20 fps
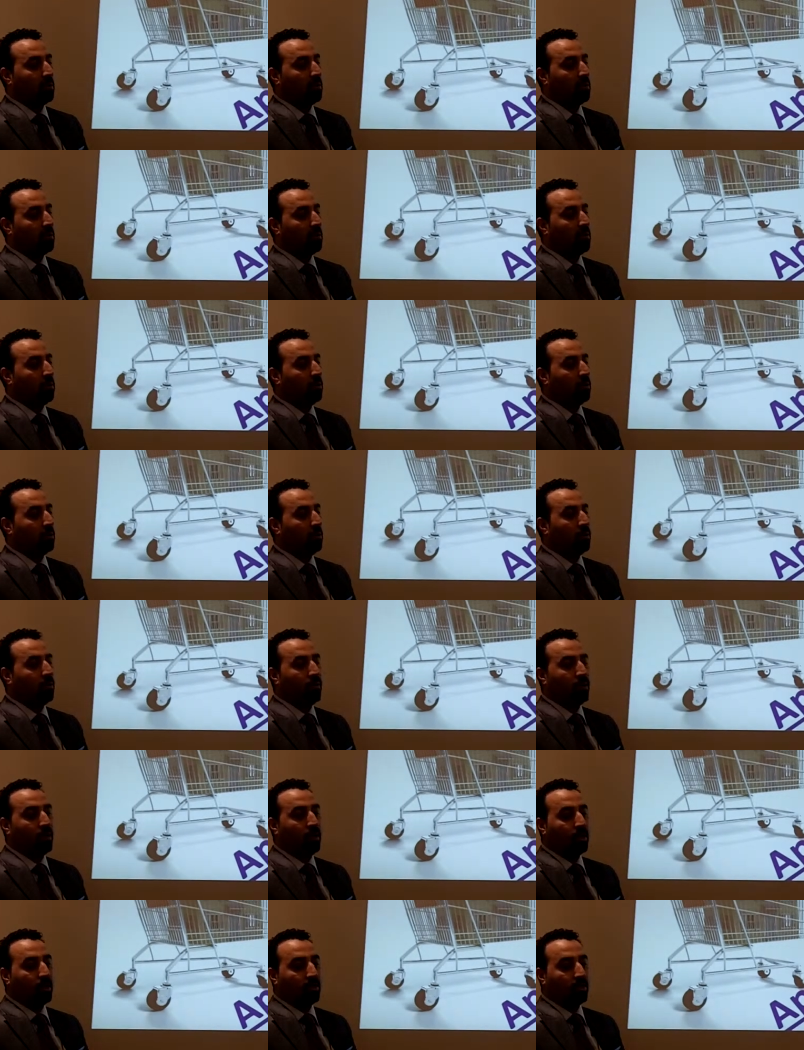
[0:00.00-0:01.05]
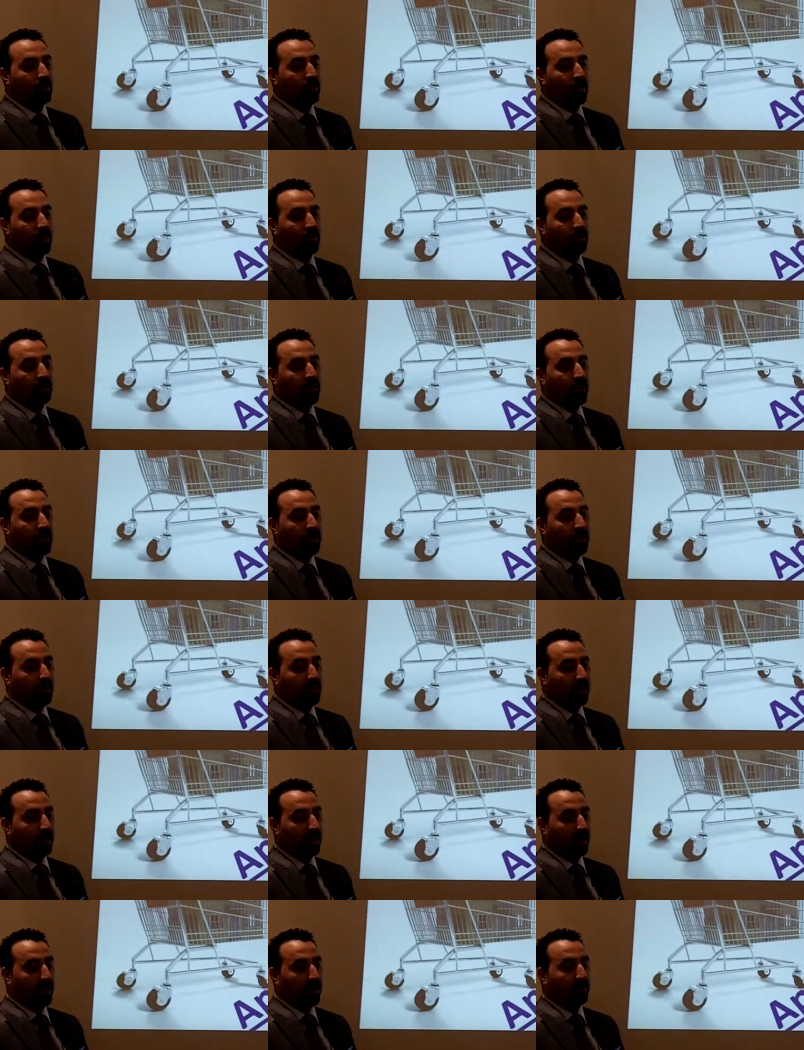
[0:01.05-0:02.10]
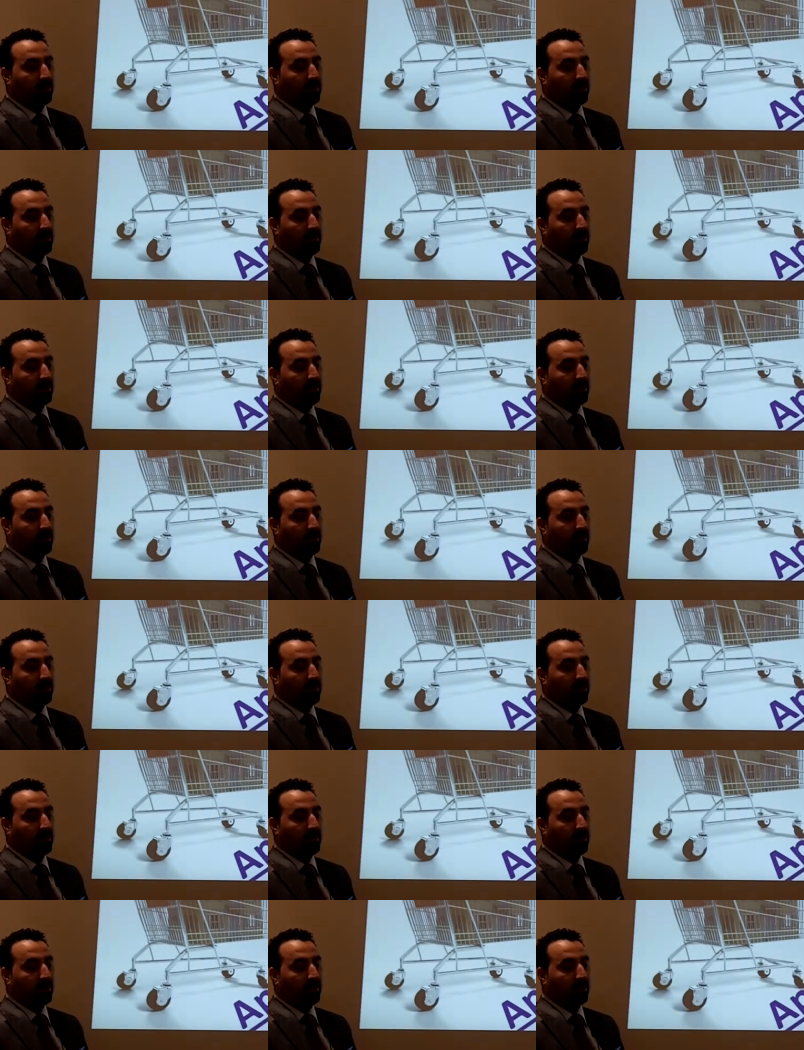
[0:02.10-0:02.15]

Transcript: No, they will not discount anything.